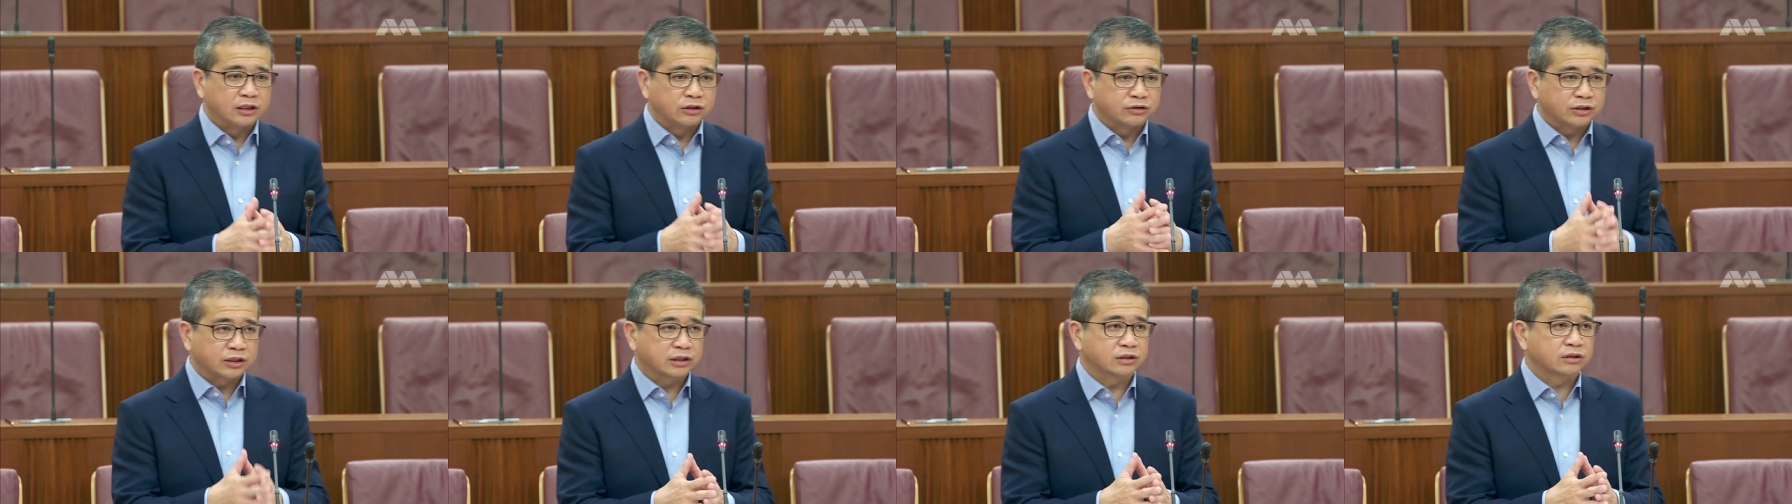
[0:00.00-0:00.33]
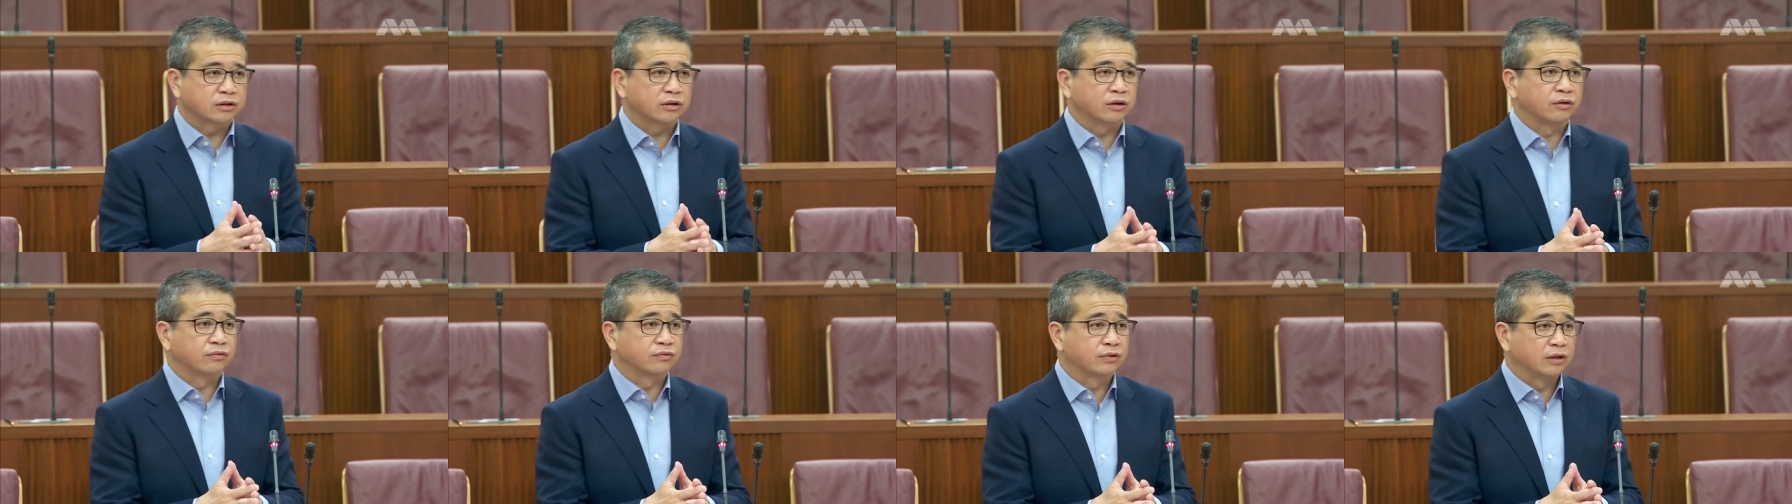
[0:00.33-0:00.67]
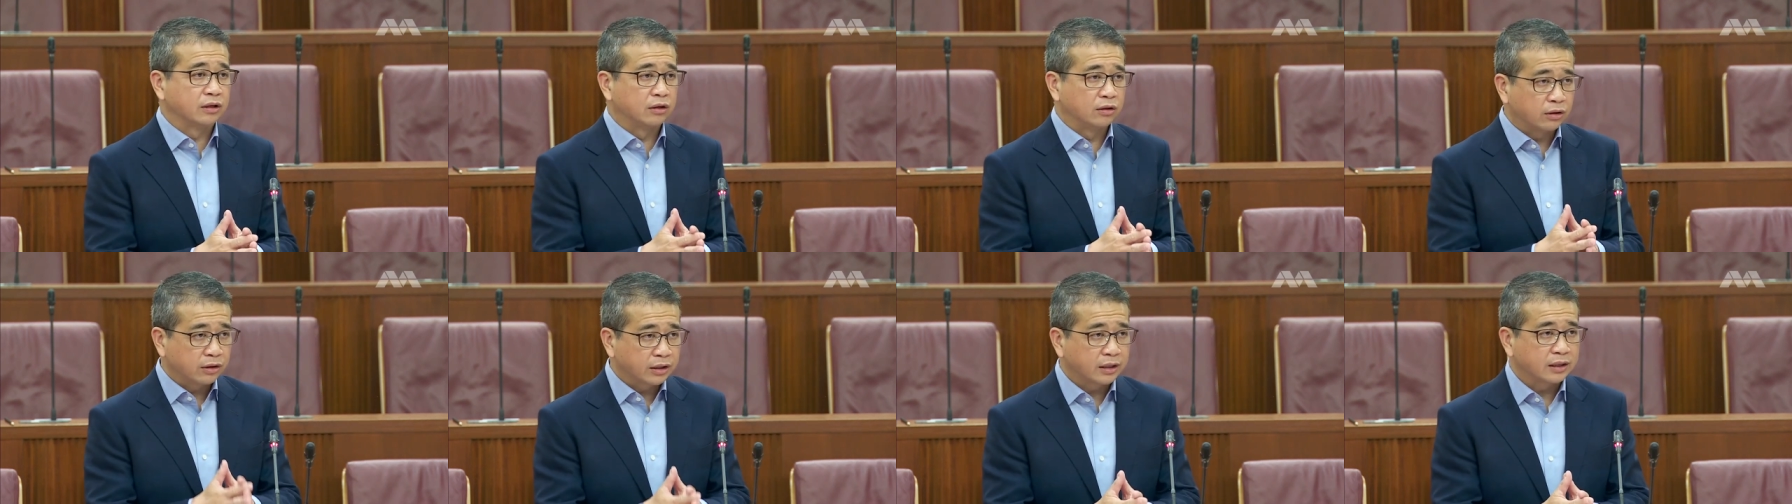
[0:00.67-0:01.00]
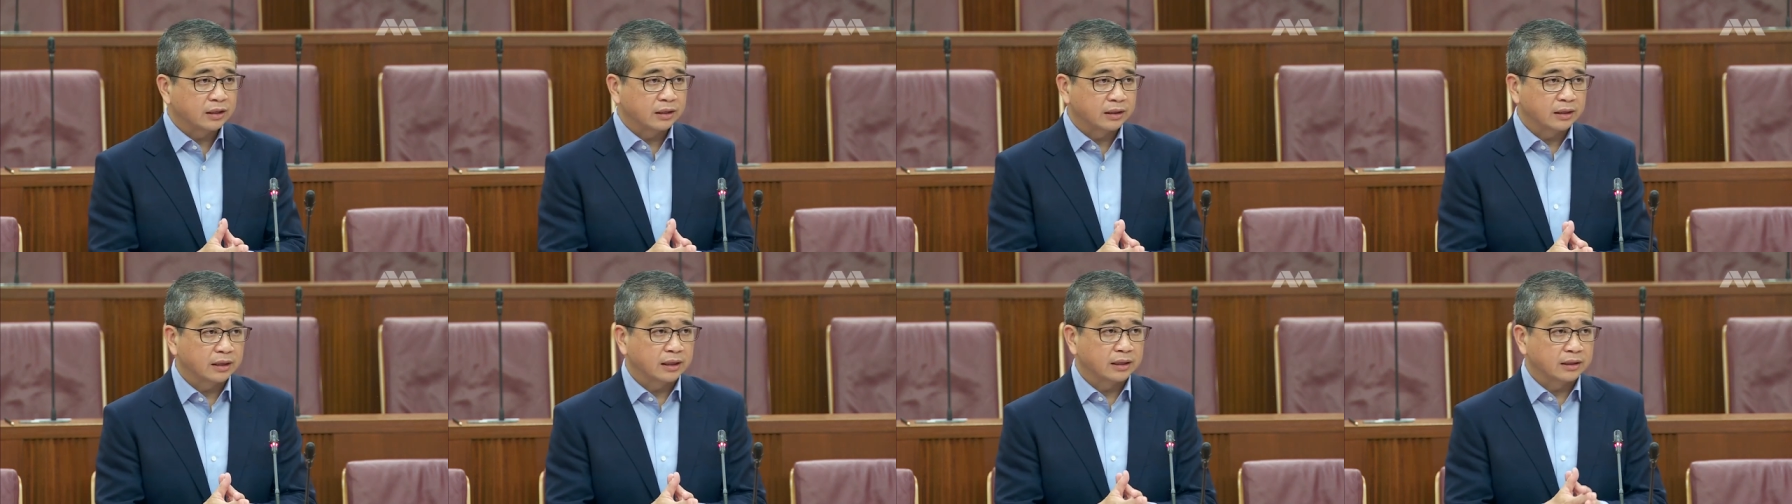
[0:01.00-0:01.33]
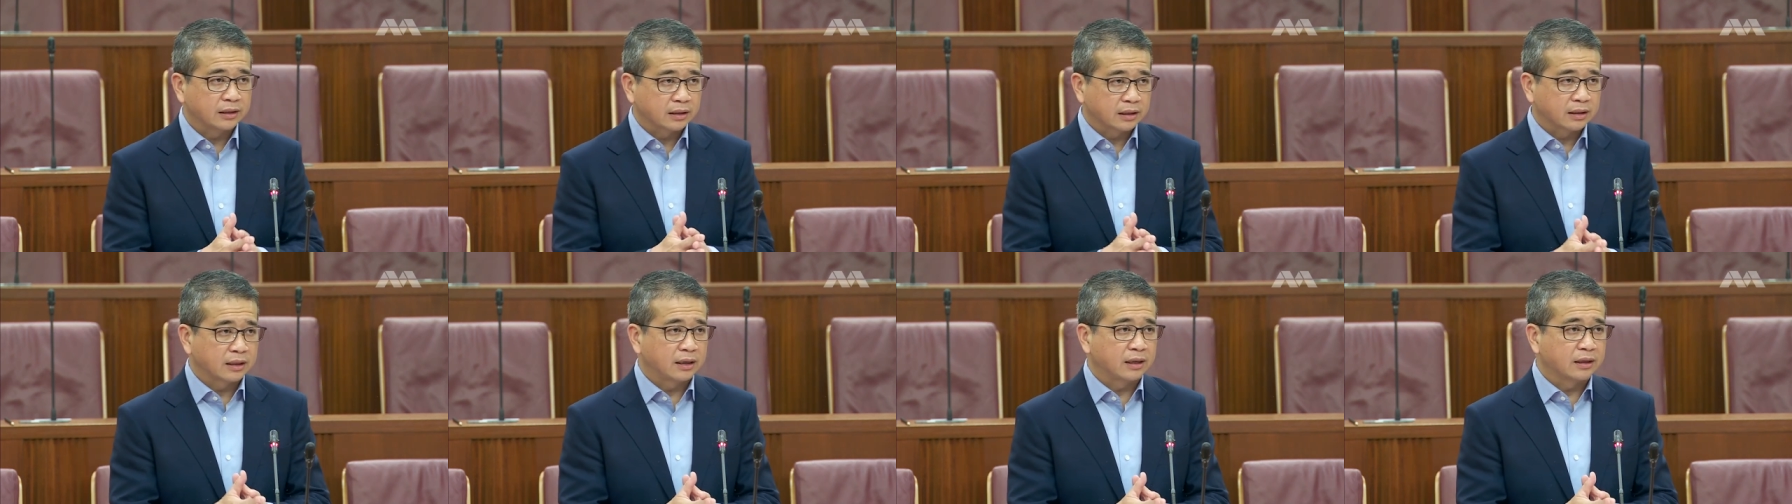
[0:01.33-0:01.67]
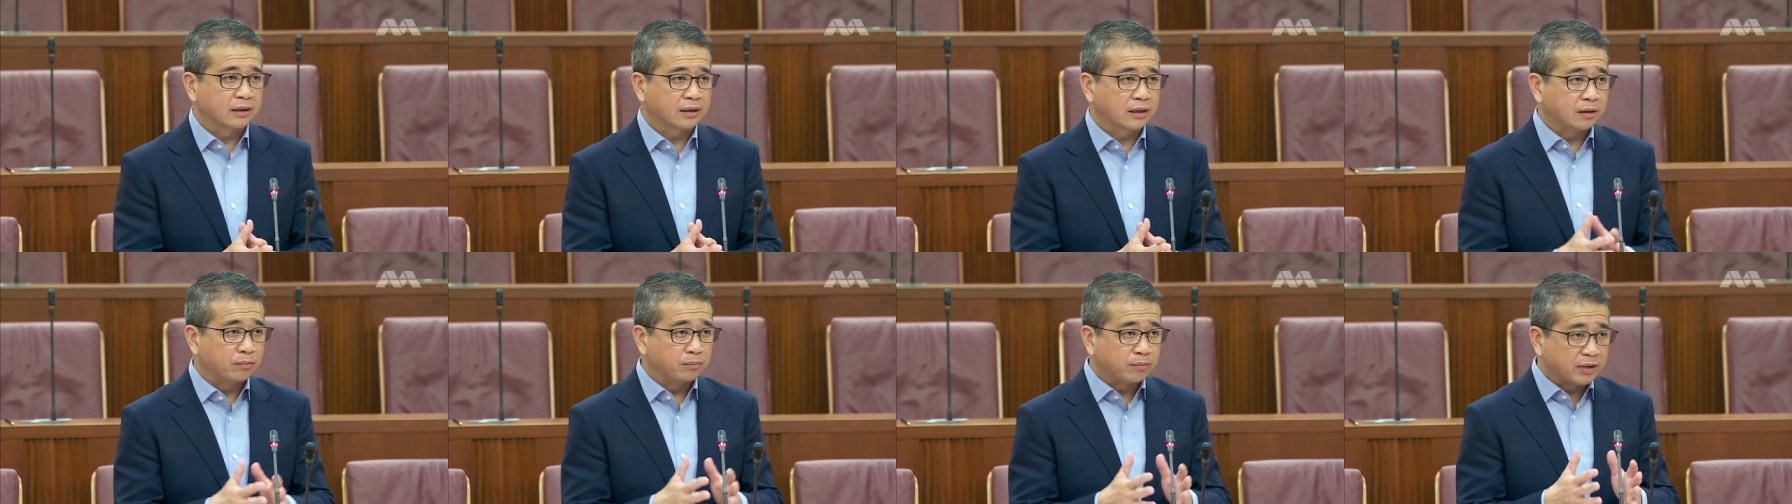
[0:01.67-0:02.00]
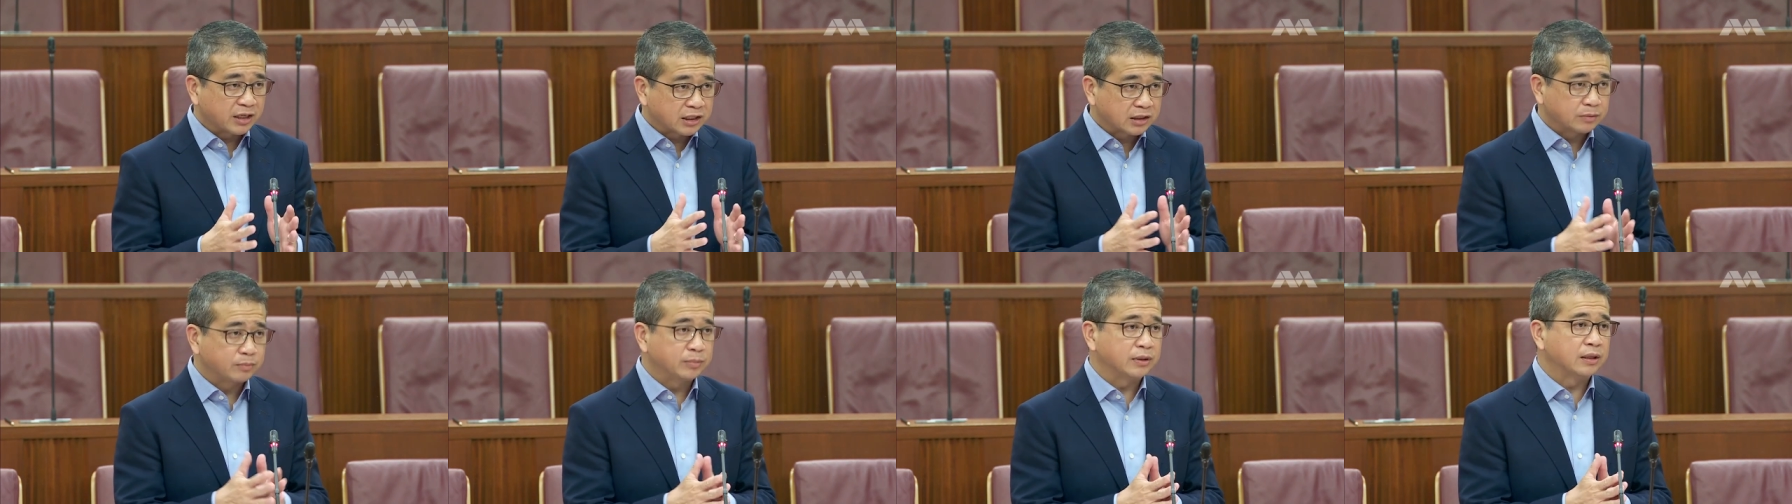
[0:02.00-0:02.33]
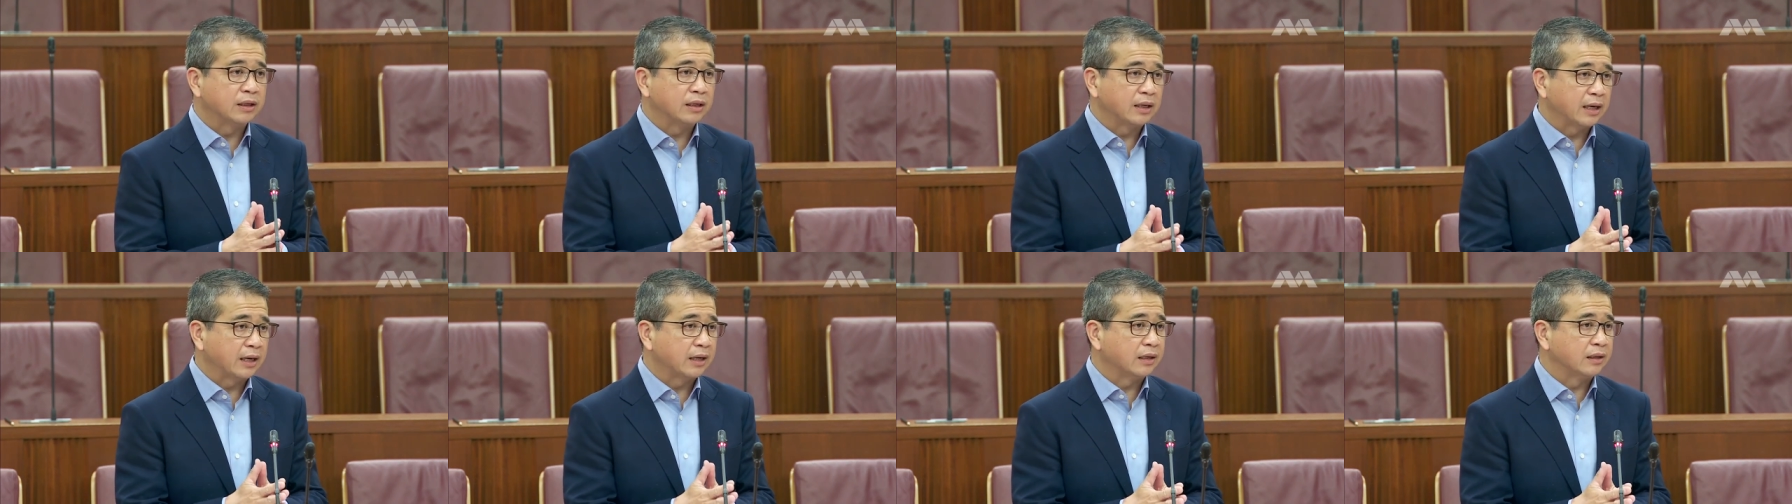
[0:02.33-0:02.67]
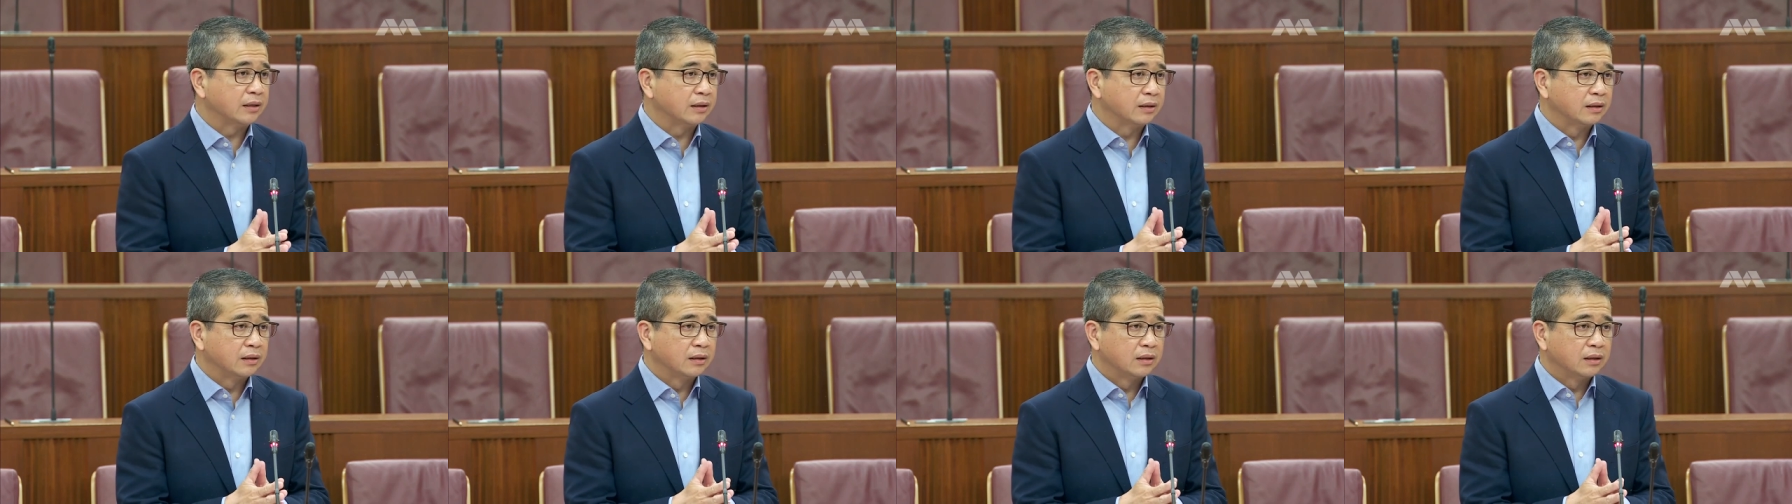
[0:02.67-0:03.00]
interests of the lawyer and the client can best be aligned